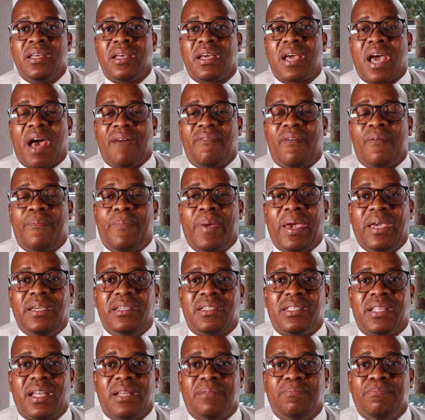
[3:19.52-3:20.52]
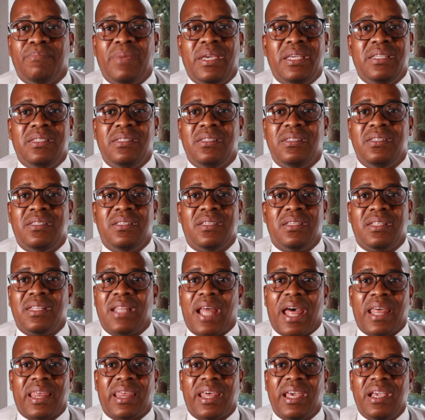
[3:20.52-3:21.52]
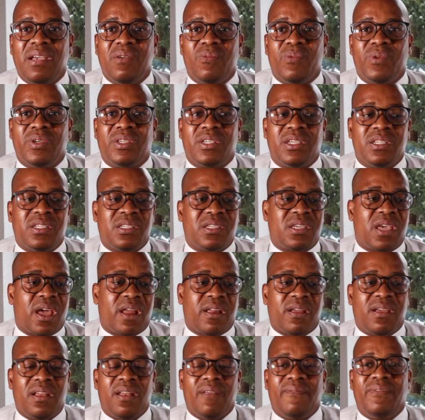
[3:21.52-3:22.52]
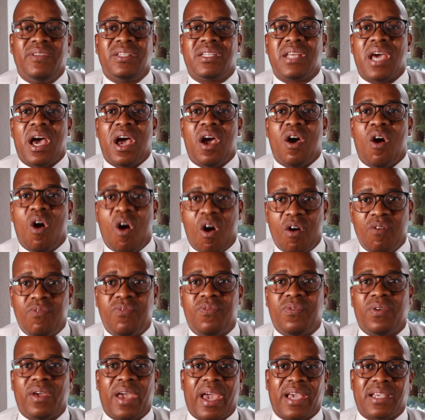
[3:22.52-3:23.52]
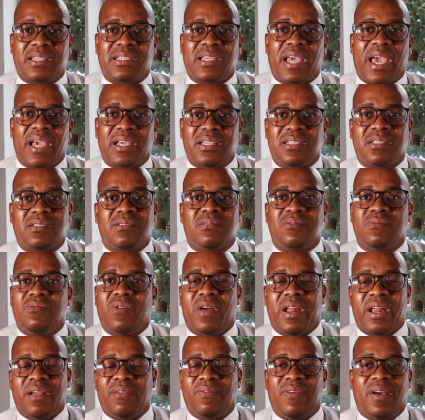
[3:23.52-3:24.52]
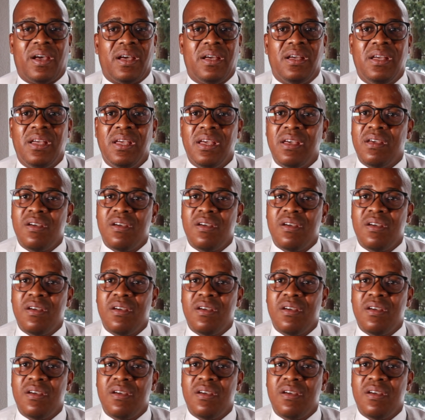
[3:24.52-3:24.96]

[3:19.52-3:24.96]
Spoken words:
cover page that means nothing, which is Curricula Vitae off XX whatever.